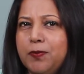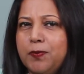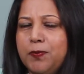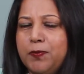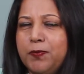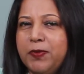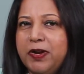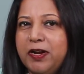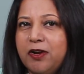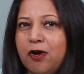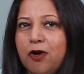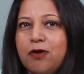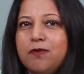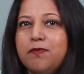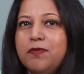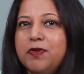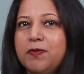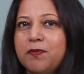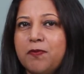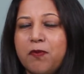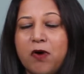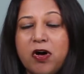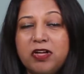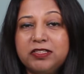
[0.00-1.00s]
May not be
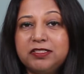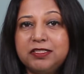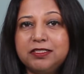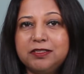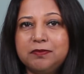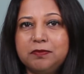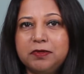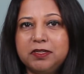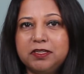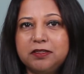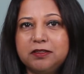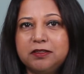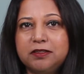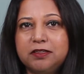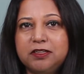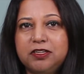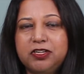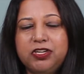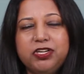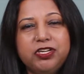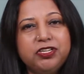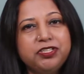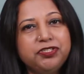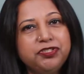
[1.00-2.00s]
possible.
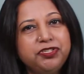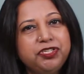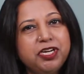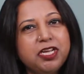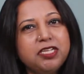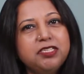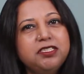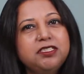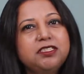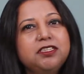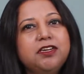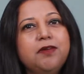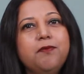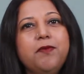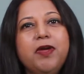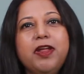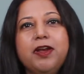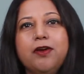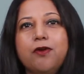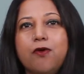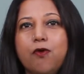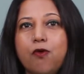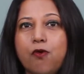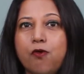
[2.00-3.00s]
Just
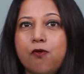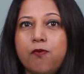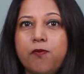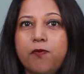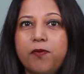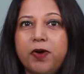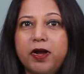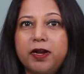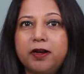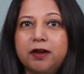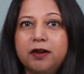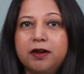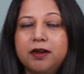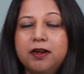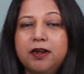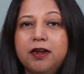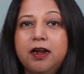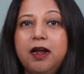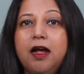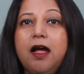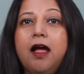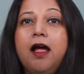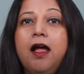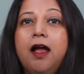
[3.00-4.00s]
remain open
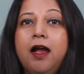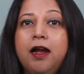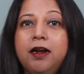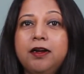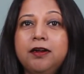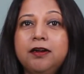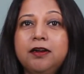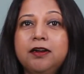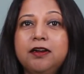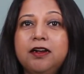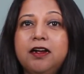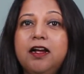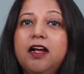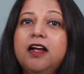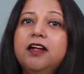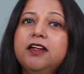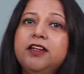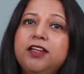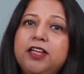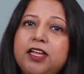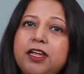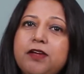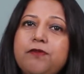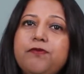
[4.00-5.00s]
and
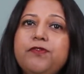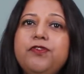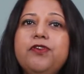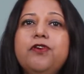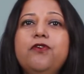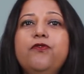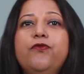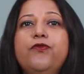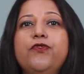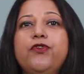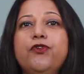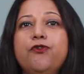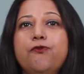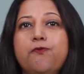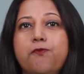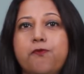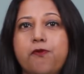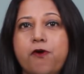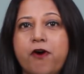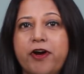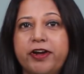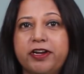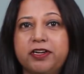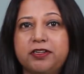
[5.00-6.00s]
give your
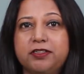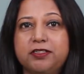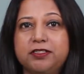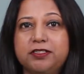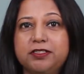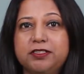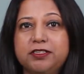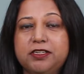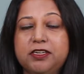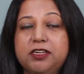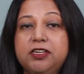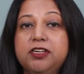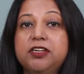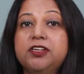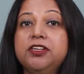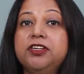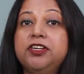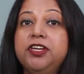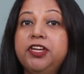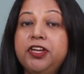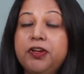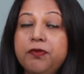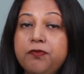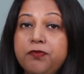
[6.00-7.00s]
viewpoint.
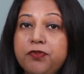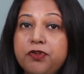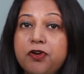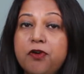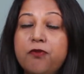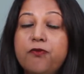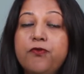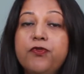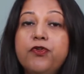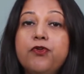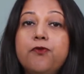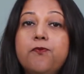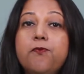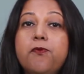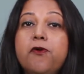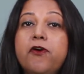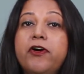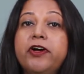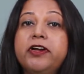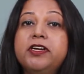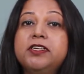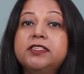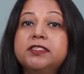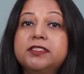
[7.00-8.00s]
Give your
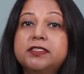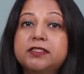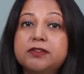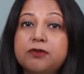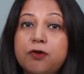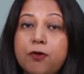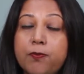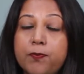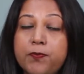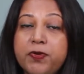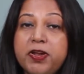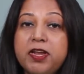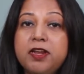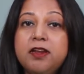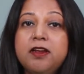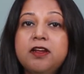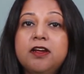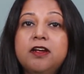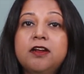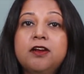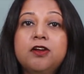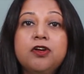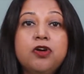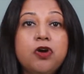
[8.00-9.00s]
viewpoints,
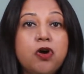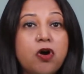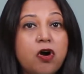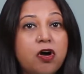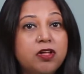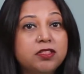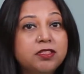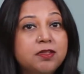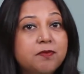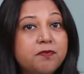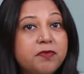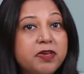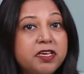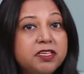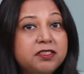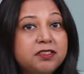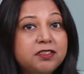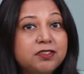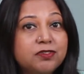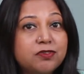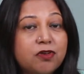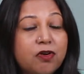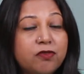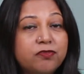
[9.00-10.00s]
opinion on the
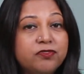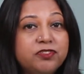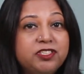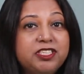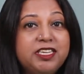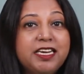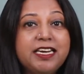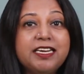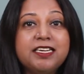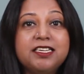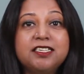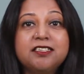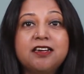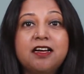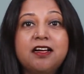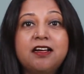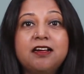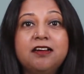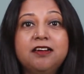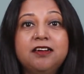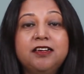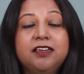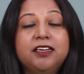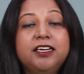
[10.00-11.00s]
basis of
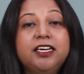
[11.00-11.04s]
data.